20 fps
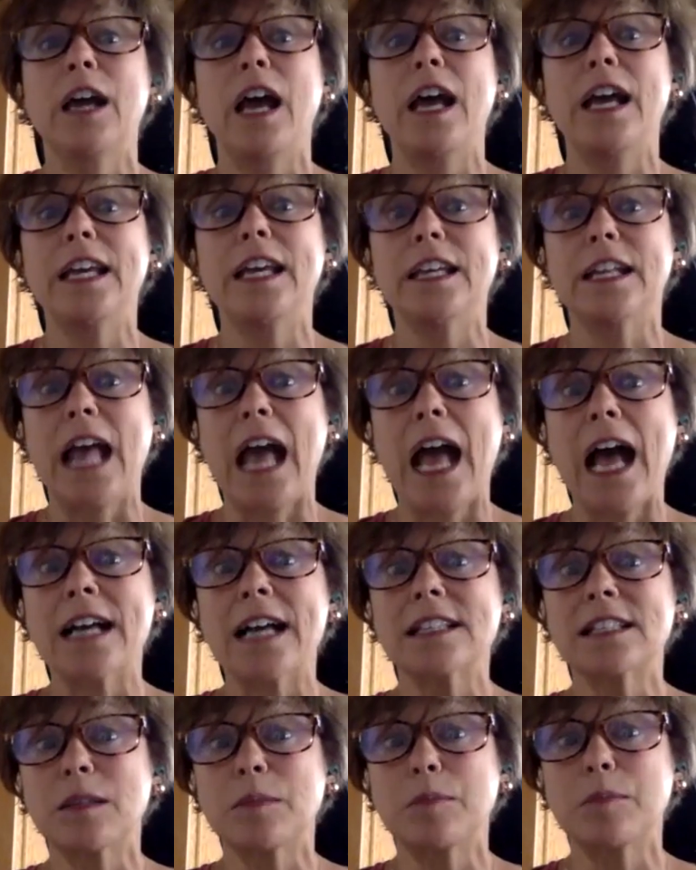It,
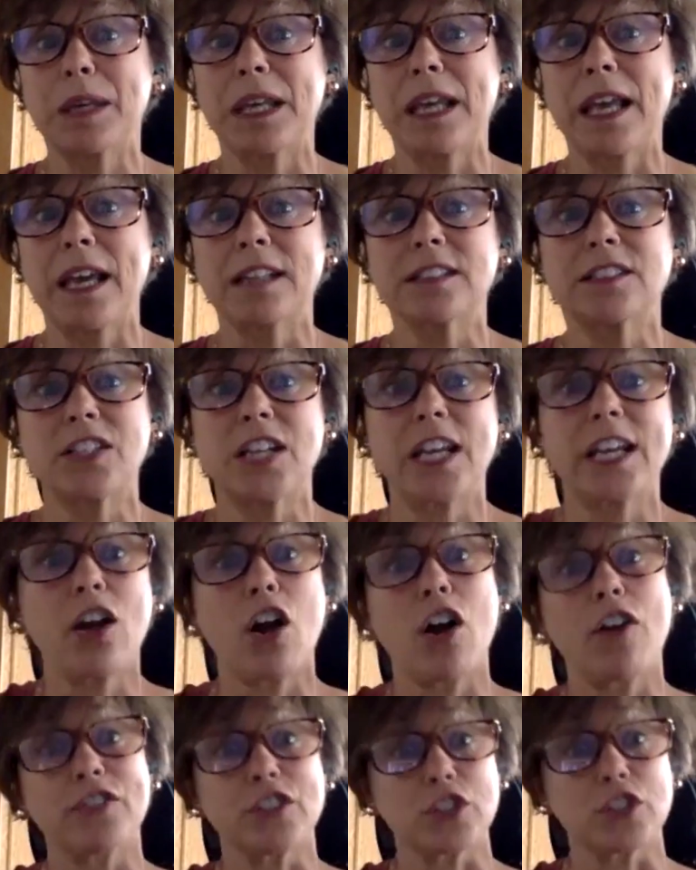as it began to take
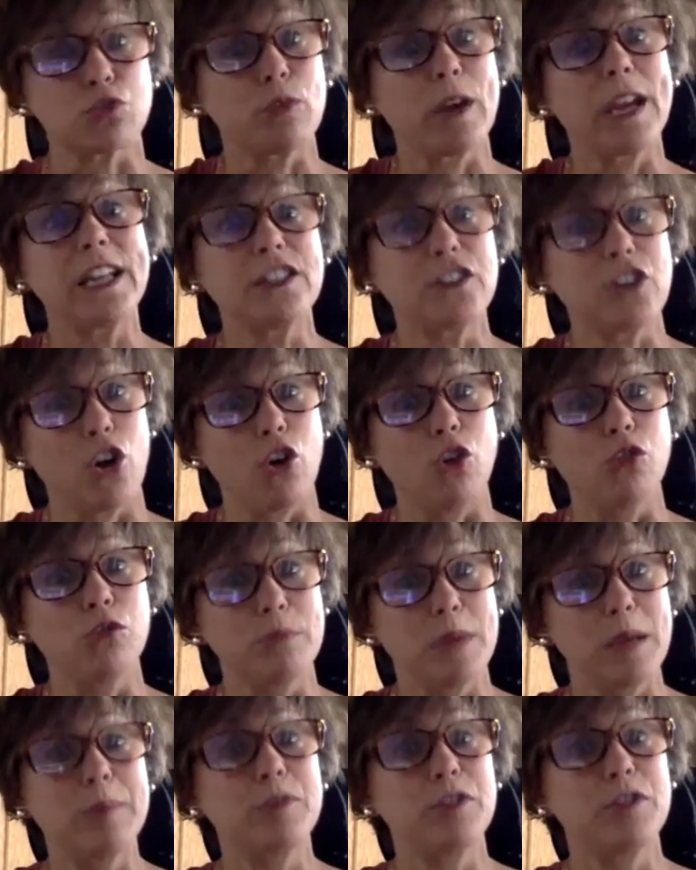off its raincoat,
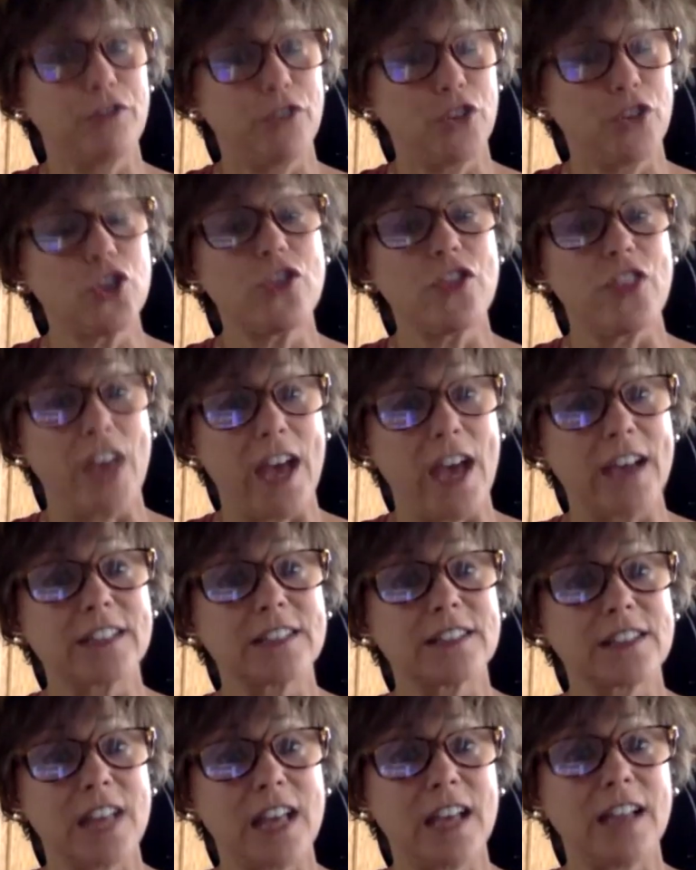maybe you've heard that,
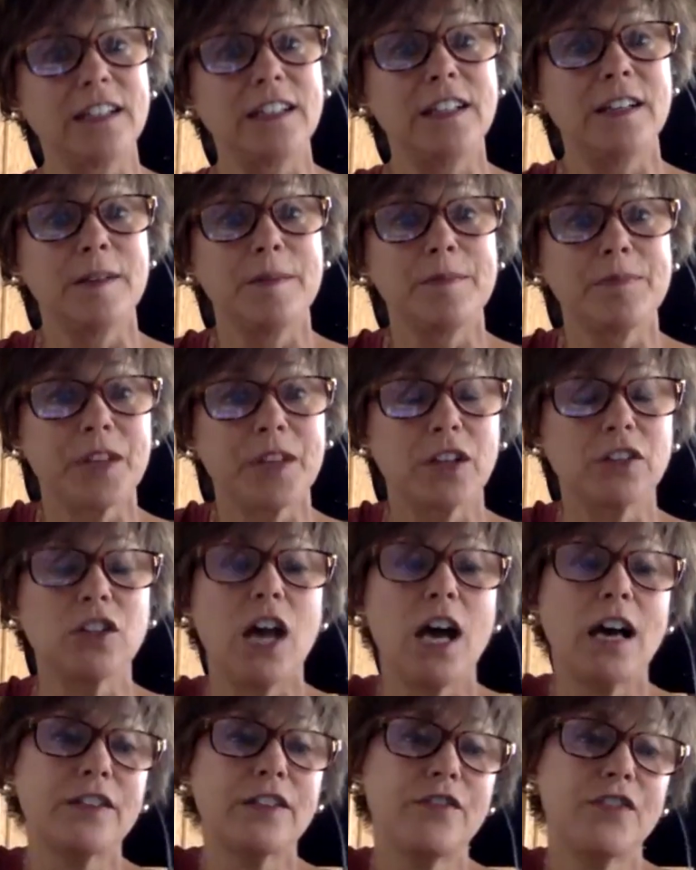is that a
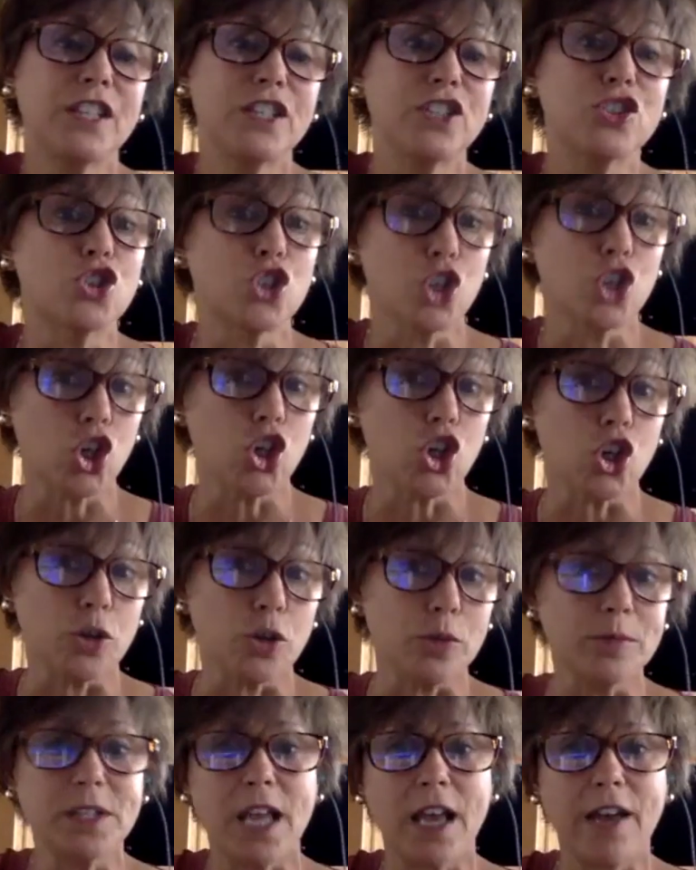lot of these
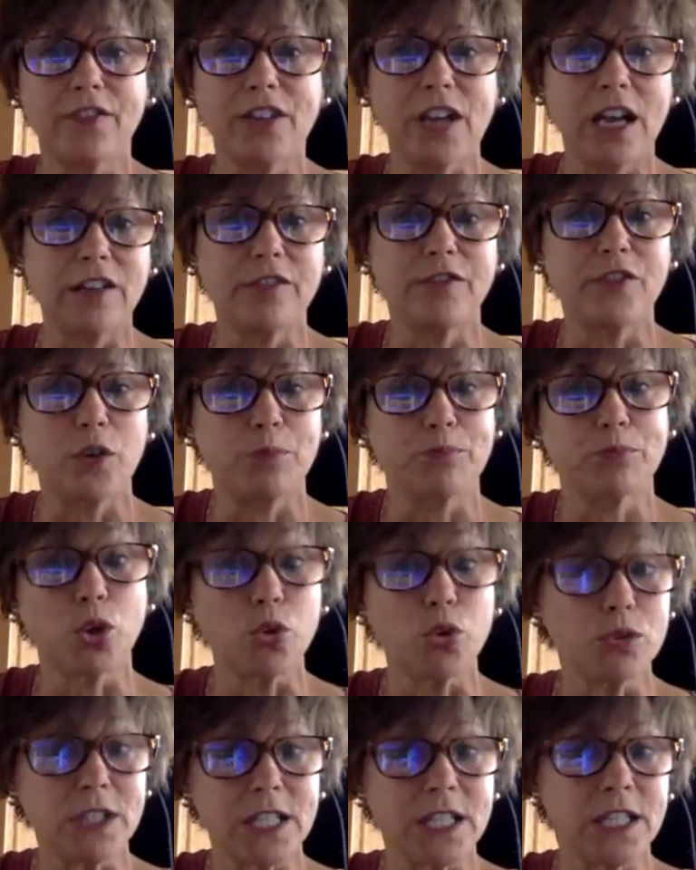germs have kind of a
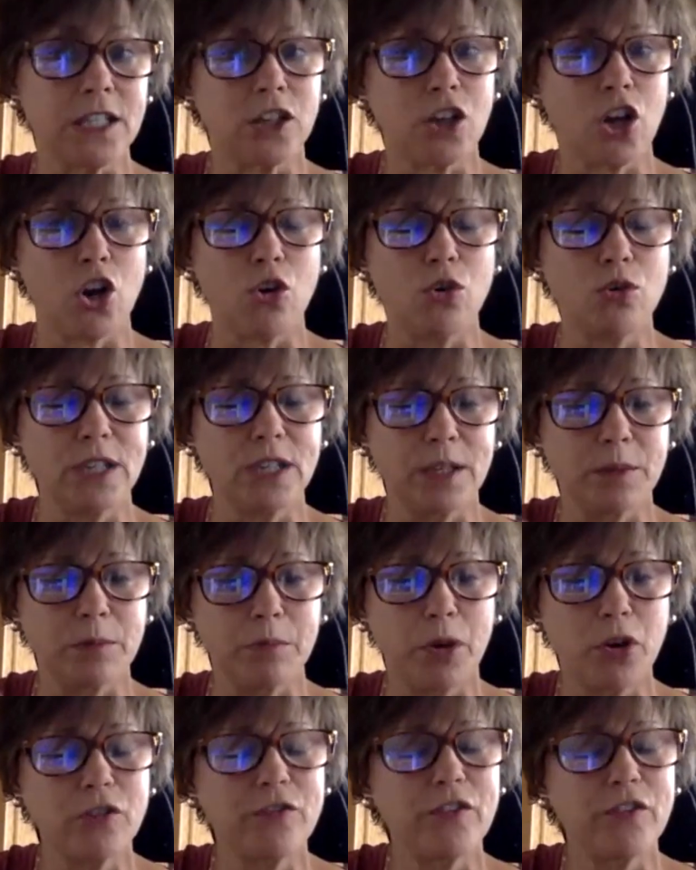protein coat, and
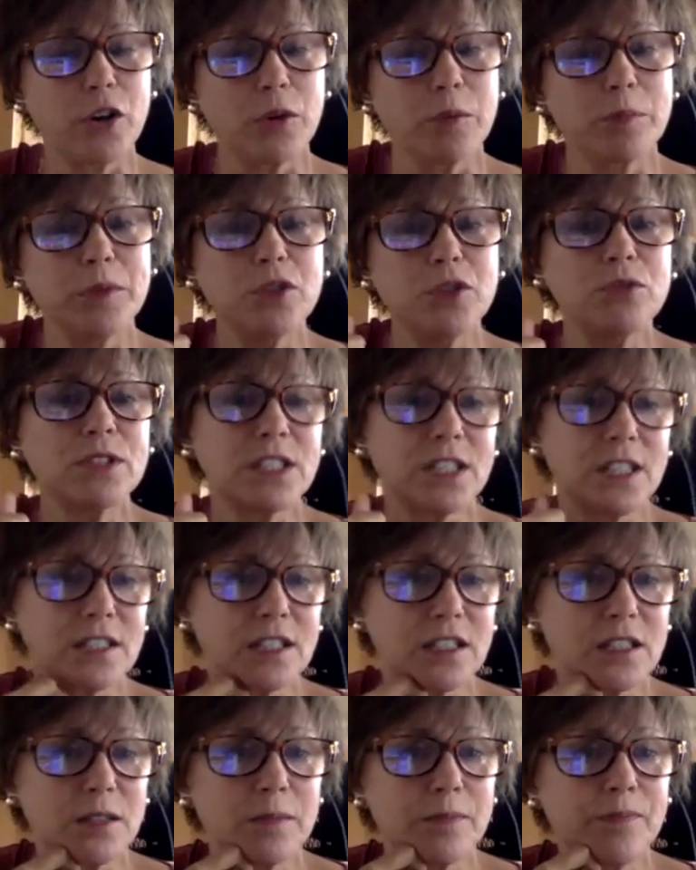part of our immune
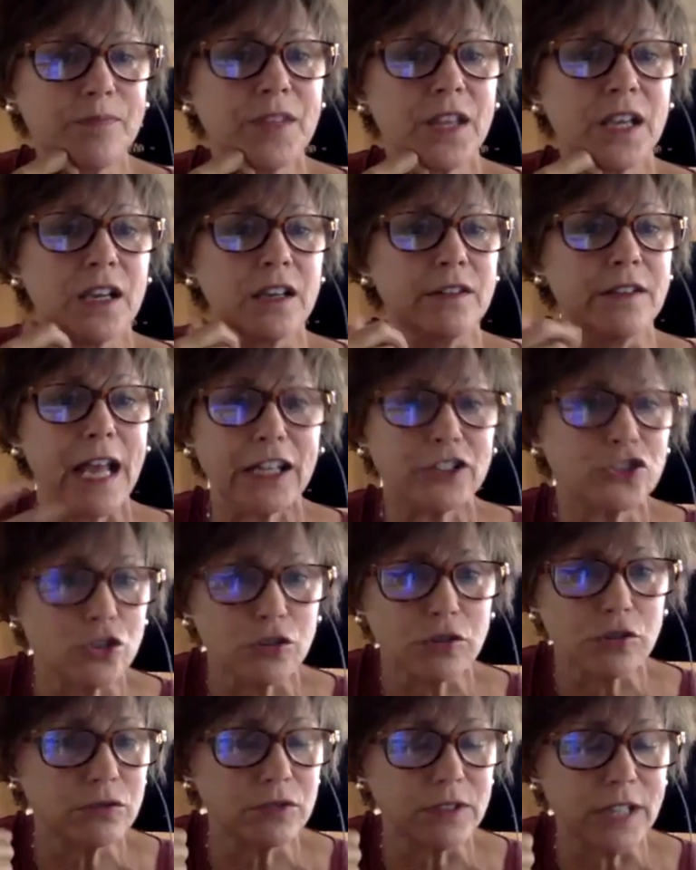system,
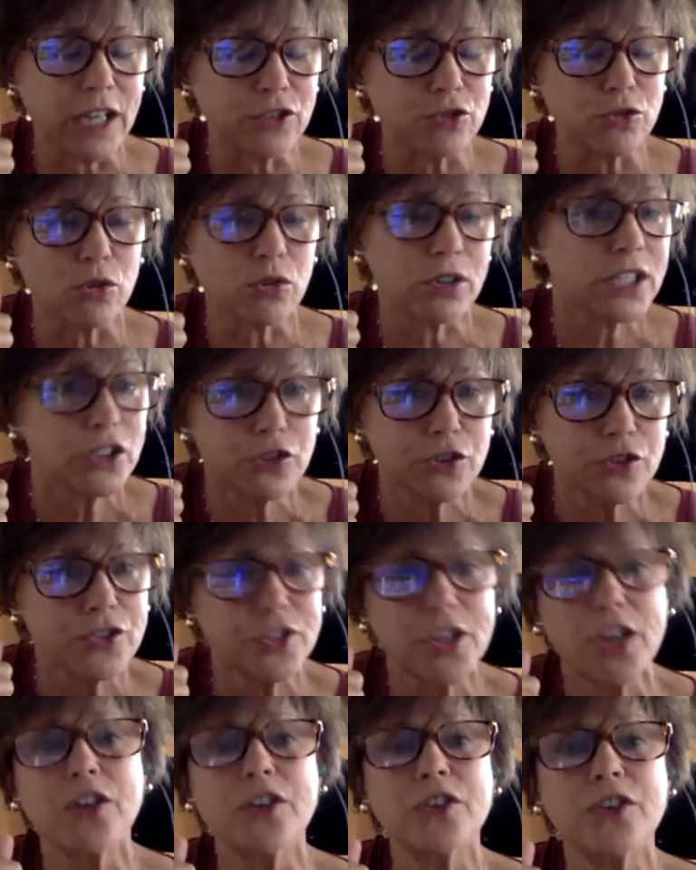natural killer
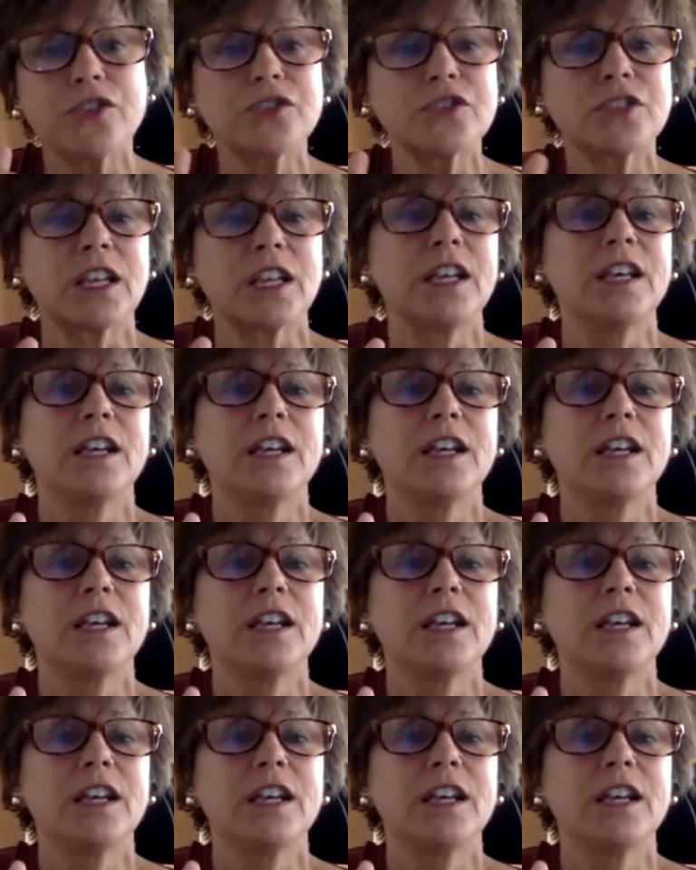cells,